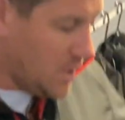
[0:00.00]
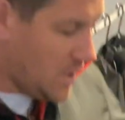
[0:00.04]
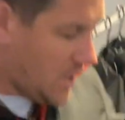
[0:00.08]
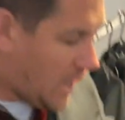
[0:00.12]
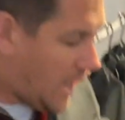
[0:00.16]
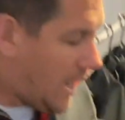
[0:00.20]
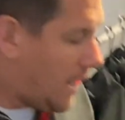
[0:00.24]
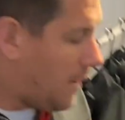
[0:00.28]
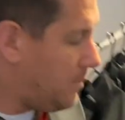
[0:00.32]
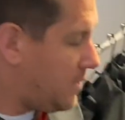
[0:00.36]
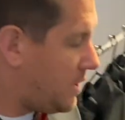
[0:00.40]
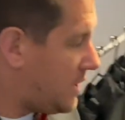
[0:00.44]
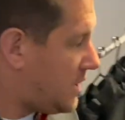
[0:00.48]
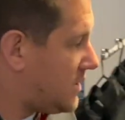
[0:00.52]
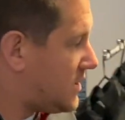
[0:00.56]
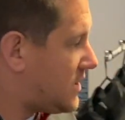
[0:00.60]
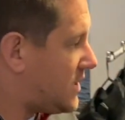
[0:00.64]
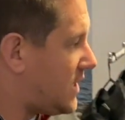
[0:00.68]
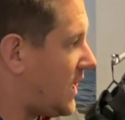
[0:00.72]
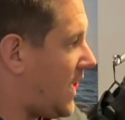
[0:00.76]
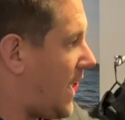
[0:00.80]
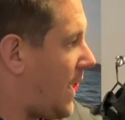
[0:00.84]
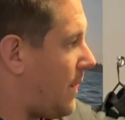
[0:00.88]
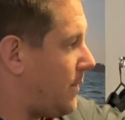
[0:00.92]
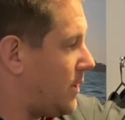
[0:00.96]
but you can
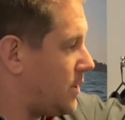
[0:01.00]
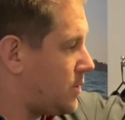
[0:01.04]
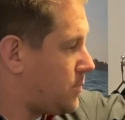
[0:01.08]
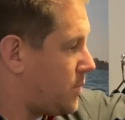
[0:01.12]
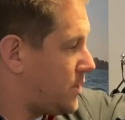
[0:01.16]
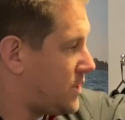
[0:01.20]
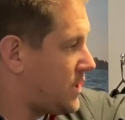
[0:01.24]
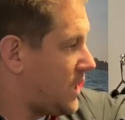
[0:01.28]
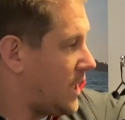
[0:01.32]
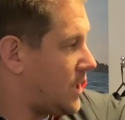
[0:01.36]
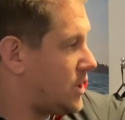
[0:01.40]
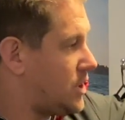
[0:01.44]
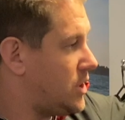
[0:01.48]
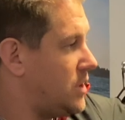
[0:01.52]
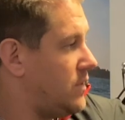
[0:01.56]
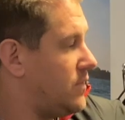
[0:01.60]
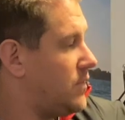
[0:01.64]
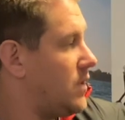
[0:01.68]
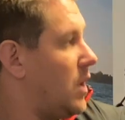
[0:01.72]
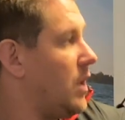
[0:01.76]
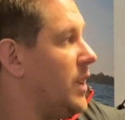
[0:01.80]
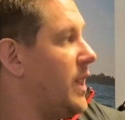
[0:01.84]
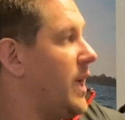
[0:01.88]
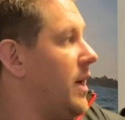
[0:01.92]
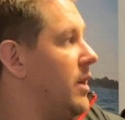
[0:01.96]
see how much protection you've
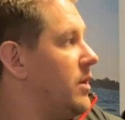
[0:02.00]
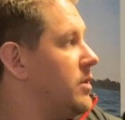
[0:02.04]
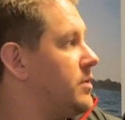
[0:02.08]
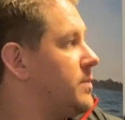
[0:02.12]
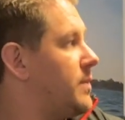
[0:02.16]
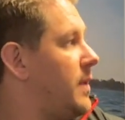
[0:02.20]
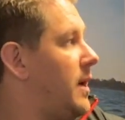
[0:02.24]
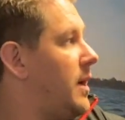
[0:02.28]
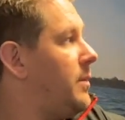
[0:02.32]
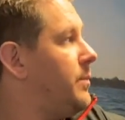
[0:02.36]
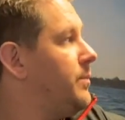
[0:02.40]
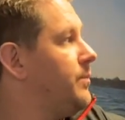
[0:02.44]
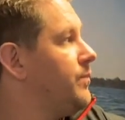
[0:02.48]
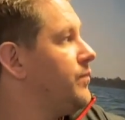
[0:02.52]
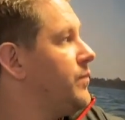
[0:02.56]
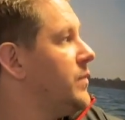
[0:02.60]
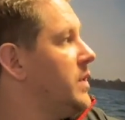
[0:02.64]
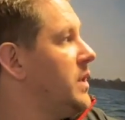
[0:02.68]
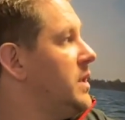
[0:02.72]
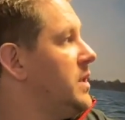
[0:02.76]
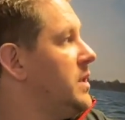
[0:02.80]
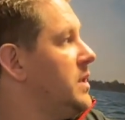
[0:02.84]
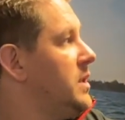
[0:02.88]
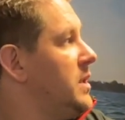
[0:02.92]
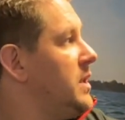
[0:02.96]
got there as well.
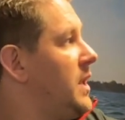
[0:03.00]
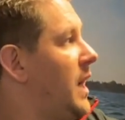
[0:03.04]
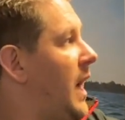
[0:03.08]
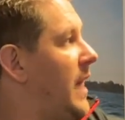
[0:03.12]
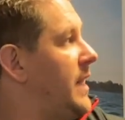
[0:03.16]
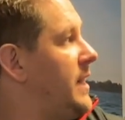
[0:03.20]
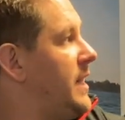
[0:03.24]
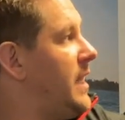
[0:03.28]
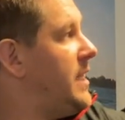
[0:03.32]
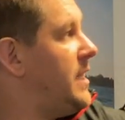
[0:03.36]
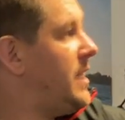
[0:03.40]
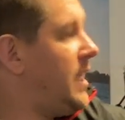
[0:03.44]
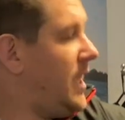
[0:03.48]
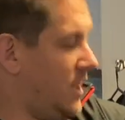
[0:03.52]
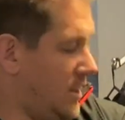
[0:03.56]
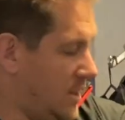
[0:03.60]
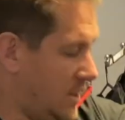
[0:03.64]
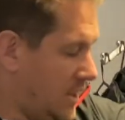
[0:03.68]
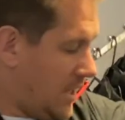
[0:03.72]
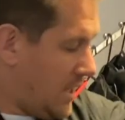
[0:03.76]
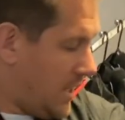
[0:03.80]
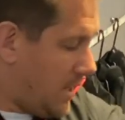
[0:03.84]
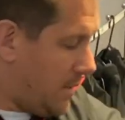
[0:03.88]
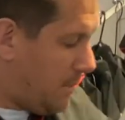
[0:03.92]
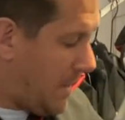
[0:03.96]
And then
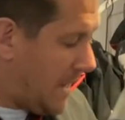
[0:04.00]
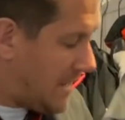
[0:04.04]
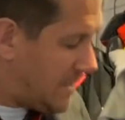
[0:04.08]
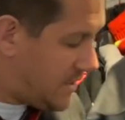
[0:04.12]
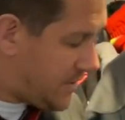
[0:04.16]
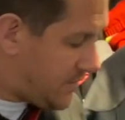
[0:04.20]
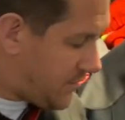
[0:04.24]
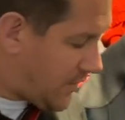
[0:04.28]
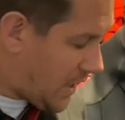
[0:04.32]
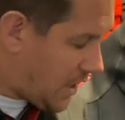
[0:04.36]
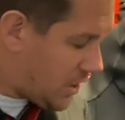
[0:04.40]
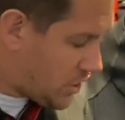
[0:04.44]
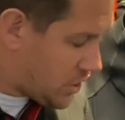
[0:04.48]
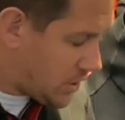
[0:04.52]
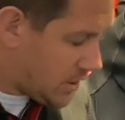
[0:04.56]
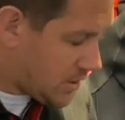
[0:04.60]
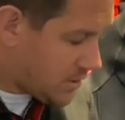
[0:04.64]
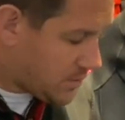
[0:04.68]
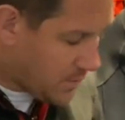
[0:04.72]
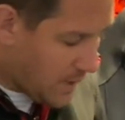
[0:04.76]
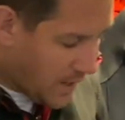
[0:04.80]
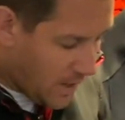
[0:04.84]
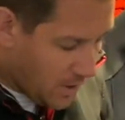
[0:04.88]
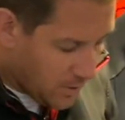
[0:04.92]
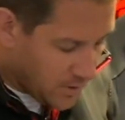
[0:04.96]
in the men's version
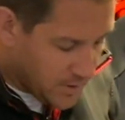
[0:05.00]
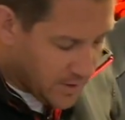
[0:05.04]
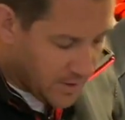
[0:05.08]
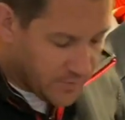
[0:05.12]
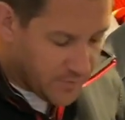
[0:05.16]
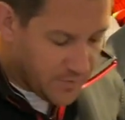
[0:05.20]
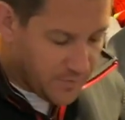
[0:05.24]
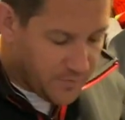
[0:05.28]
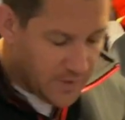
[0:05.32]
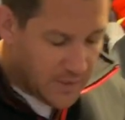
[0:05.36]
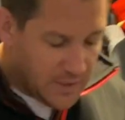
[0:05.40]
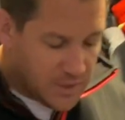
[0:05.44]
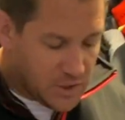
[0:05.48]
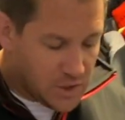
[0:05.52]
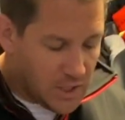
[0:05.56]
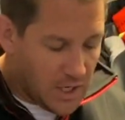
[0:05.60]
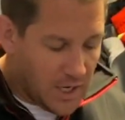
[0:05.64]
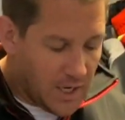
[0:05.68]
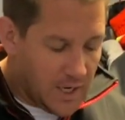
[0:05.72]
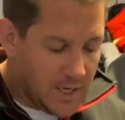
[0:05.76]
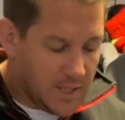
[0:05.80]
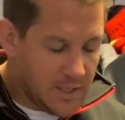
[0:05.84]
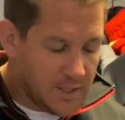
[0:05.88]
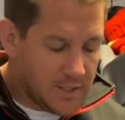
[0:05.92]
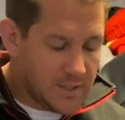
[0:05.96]
as well, another
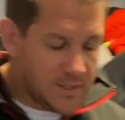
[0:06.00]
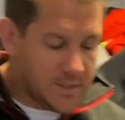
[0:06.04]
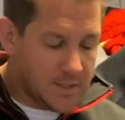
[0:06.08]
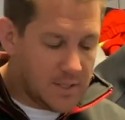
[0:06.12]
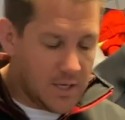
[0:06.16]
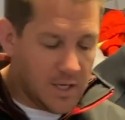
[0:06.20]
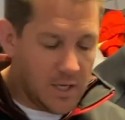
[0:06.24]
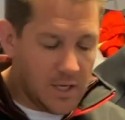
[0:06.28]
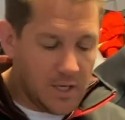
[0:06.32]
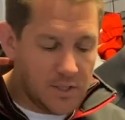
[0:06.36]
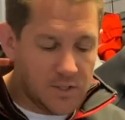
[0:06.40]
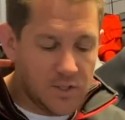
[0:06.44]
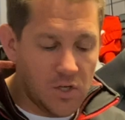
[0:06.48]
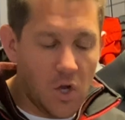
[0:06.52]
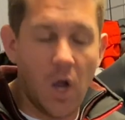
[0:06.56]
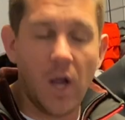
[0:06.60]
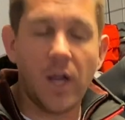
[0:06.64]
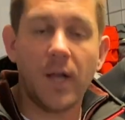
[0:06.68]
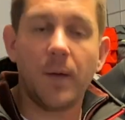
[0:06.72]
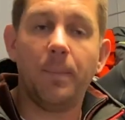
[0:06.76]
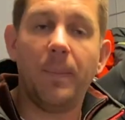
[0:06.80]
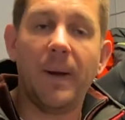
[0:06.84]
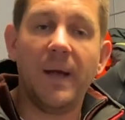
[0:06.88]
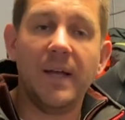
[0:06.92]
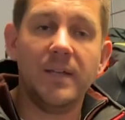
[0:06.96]
feature is the
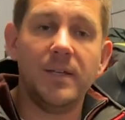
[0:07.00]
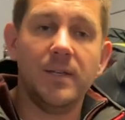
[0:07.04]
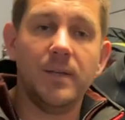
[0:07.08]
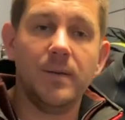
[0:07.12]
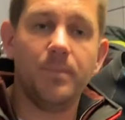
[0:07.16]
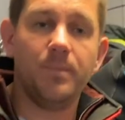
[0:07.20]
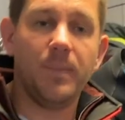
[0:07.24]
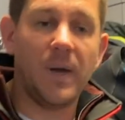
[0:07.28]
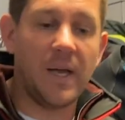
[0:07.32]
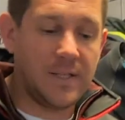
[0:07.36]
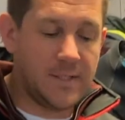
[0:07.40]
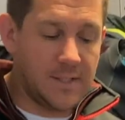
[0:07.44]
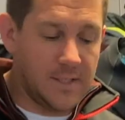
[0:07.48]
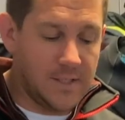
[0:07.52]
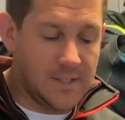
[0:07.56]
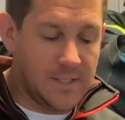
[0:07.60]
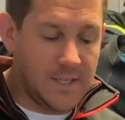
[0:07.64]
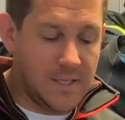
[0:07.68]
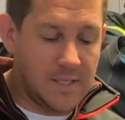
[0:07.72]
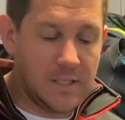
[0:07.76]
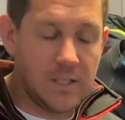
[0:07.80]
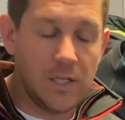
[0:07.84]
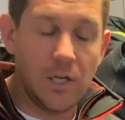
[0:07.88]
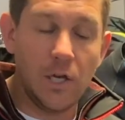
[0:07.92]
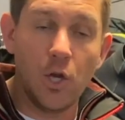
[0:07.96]
Zhik
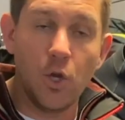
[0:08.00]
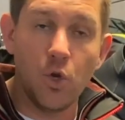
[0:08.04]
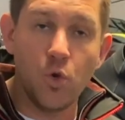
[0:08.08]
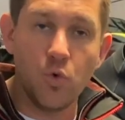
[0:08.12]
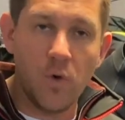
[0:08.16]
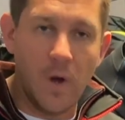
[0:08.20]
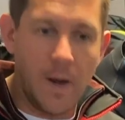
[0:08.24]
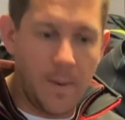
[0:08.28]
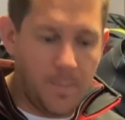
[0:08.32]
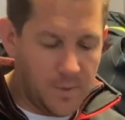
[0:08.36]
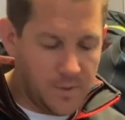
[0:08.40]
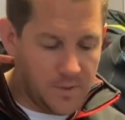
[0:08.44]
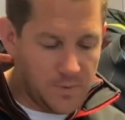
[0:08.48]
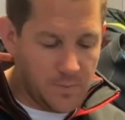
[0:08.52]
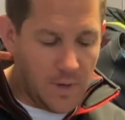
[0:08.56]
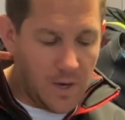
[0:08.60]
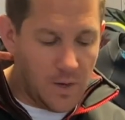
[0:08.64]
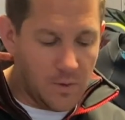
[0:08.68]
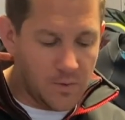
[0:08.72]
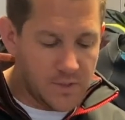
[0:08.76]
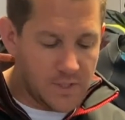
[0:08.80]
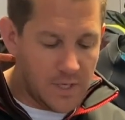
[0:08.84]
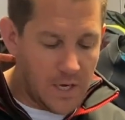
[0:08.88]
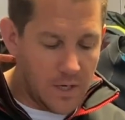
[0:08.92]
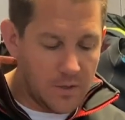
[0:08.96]
patented loo rip as
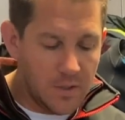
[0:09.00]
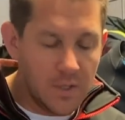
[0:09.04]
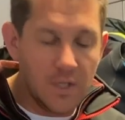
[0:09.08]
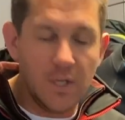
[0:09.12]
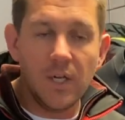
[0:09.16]
well. So